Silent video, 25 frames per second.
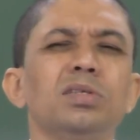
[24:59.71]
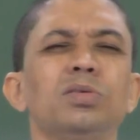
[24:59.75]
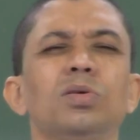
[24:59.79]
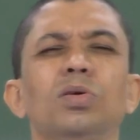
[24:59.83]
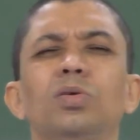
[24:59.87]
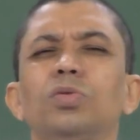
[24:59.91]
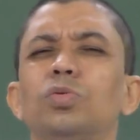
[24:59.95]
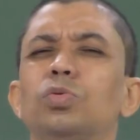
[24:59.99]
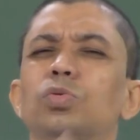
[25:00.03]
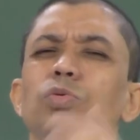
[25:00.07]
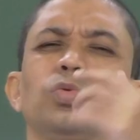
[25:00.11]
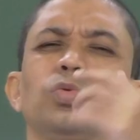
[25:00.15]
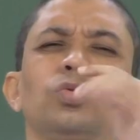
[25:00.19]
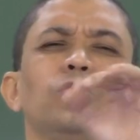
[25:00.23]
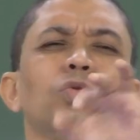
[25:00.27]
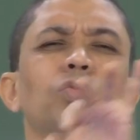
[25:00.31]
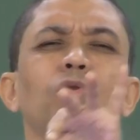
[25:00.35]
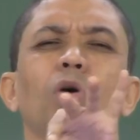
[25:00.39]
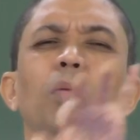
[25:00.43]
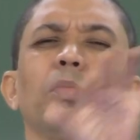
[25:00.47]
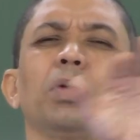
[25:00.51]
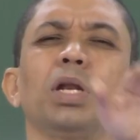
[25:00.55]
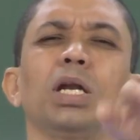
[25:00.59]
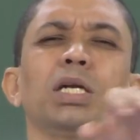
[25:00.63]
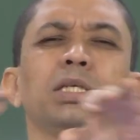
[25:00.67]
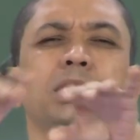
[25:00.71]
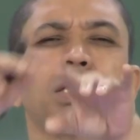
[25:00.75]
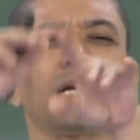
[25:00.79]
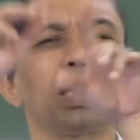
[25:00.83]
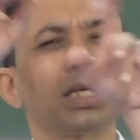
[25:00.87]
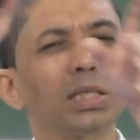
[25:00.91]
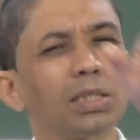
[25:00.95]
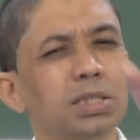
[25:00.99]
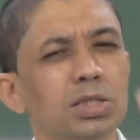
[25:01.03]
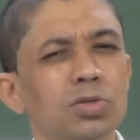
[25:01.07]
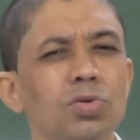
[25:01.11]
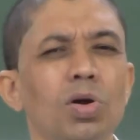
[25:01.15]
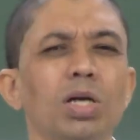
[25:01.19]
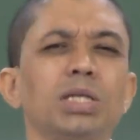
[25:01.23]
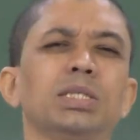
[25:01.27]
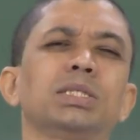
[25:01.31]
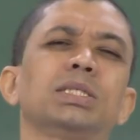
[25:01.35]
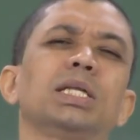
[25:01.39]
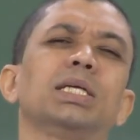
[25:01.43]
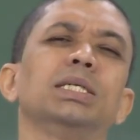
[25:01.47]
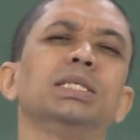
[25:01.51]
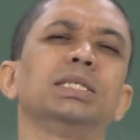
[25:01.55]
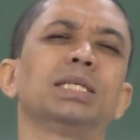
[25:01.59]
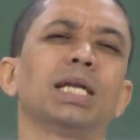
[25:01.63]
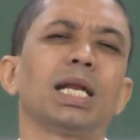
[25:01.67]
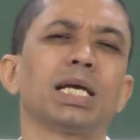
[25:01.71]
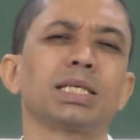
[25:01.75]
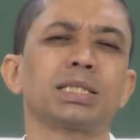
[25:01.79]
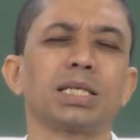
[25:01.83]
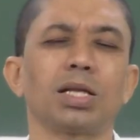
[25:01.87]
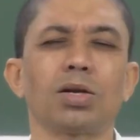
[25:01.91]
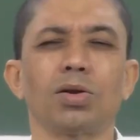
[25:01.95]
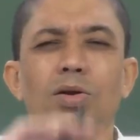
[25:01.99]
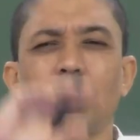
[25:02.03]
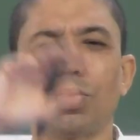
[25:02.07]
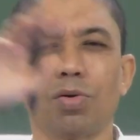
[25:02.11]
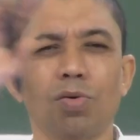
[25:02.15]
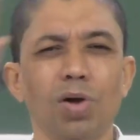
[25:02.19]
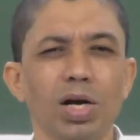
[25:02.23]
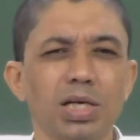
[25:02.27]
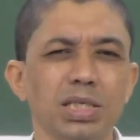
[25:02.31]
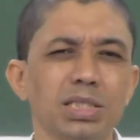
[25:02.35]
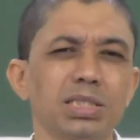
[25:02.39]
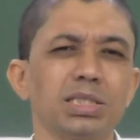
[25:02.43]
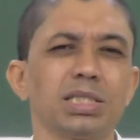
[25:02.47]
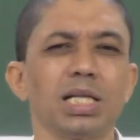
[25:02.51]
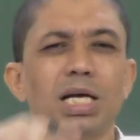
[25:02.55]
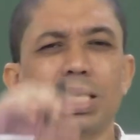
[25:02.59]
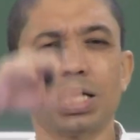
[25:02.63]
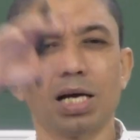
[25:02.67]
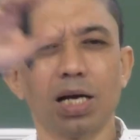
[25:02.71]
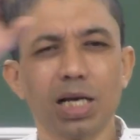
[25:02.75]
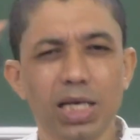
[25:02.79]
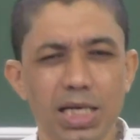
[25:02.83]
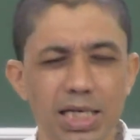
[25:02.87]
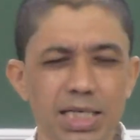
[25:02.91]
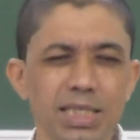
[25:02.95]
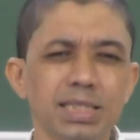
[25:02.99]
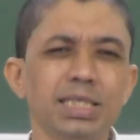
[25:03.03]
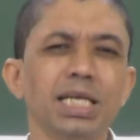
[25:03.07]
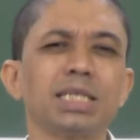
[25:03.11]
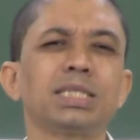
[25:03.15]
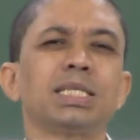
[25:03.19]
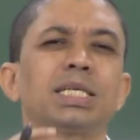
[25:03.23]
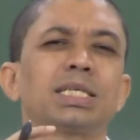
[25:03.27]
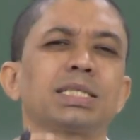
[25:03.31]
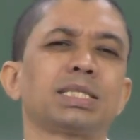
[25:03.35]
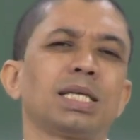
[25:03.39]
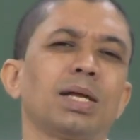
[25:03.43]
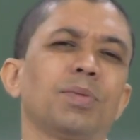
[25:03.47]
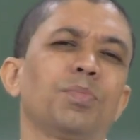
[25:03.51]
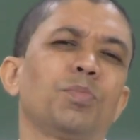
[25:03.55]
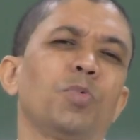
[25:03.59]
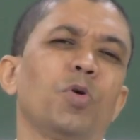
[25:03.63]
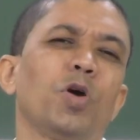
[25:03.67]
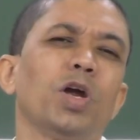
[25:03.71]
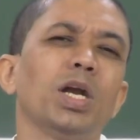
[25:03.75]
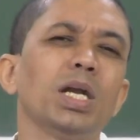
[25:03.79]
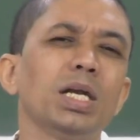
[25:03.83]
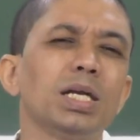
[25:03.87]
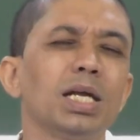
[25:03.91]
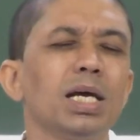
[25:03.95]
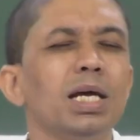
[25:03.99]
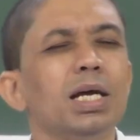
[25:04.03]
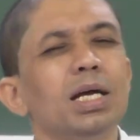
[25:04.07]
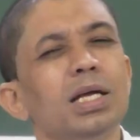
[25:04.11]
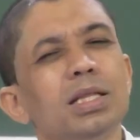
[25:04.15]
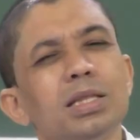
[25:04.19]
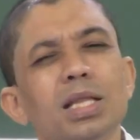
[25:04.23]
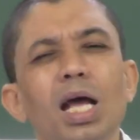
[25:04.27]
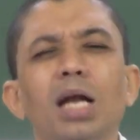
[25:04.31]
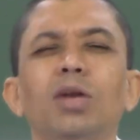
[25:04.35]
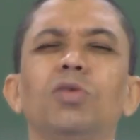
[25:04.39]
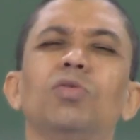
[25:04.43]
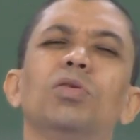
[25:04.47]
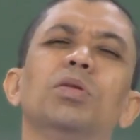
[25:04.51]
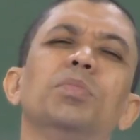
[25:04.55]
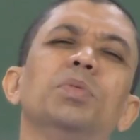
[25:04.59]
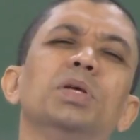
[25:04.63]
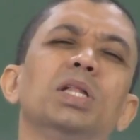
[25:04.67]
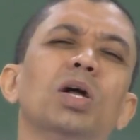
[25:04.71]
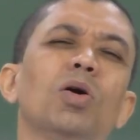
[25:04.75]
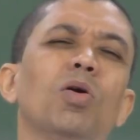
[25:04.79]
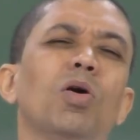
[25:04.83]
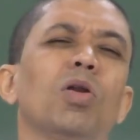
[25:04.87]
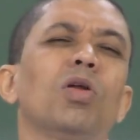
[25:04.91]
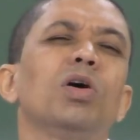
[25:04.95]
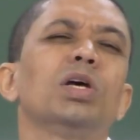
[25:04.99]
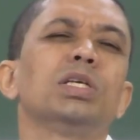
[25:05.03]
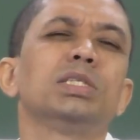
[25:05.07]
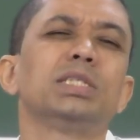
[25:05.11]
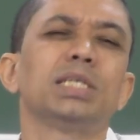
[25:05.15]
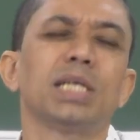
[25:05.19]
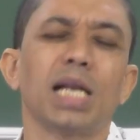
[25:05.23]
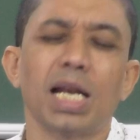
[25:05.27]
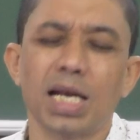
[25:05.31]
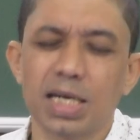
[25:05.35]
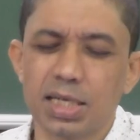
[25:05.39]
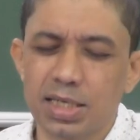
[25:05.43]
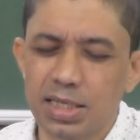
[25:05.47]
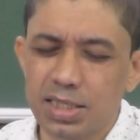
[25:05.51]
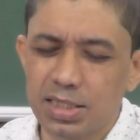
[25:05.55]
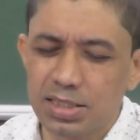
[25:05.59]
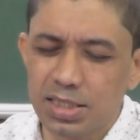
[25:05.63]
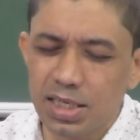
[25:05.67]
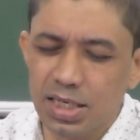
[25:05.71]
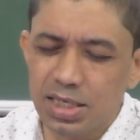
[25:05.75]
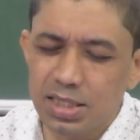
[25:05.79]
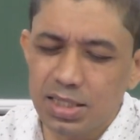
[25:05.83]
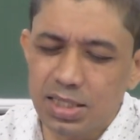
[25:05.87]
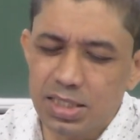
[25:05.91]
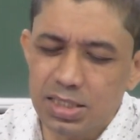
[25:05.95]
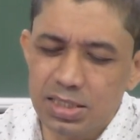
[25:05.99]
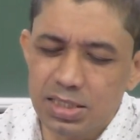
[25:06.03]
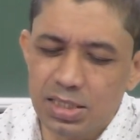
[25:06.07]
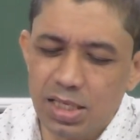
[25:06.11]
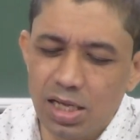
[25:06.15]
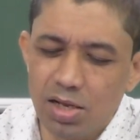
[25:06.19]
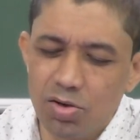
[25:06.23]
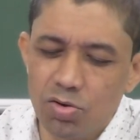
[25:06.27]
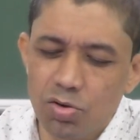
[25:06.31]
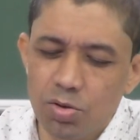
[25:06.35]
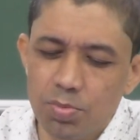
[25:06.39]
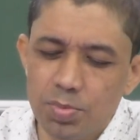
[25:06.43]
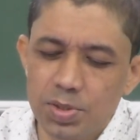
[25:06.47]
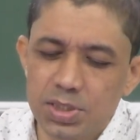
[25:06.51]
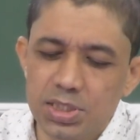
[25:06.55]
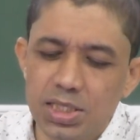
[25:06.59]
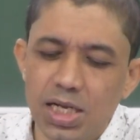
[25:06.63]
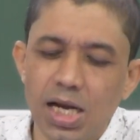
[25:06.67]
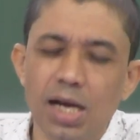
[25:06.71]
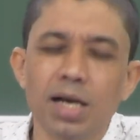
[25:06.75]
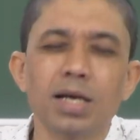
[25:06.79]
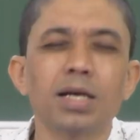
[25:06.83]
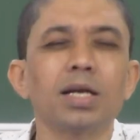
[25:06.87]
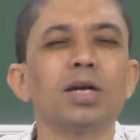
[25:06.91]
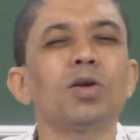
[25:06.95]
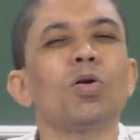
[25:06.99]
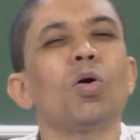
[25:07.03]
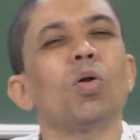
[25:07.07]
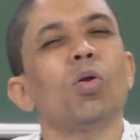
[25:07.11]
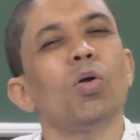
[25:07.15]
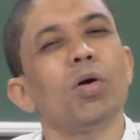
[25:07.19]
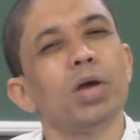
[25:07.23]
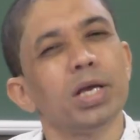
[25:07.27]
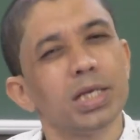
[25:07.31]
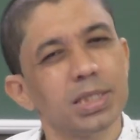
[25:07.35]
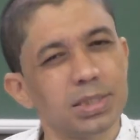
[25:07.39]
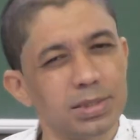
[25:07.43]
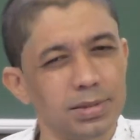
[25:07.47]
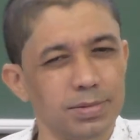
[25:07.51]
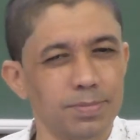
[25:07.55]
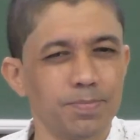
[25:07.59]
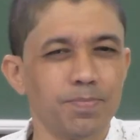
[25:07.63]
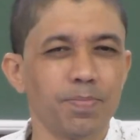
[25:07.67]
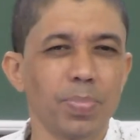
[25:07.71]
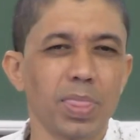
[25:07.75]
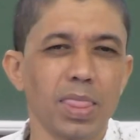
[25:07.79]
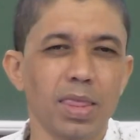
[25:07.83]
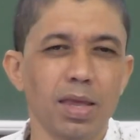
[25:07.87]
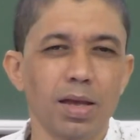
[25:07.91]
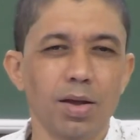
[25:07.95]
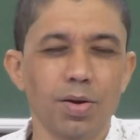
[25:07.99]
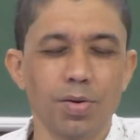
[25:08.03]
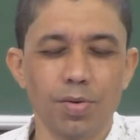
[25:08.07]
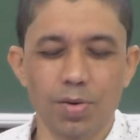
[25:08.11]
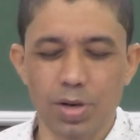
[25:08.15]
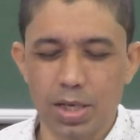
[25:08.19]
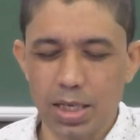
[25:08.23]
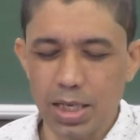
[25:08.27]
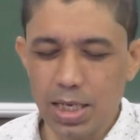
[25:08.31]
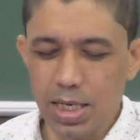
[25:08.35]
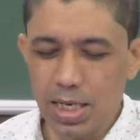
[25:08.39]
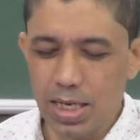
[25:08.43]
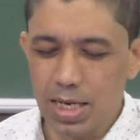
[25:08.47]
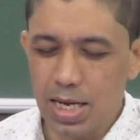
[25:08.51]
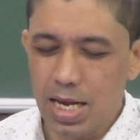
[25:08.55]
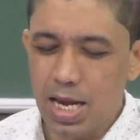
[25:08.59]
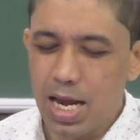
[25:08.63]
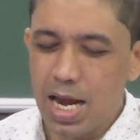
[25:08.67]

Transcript: So, two dominant strategies what is the interaction or what is the intersection point that will be the always generated set. this cell will be generated always Okay.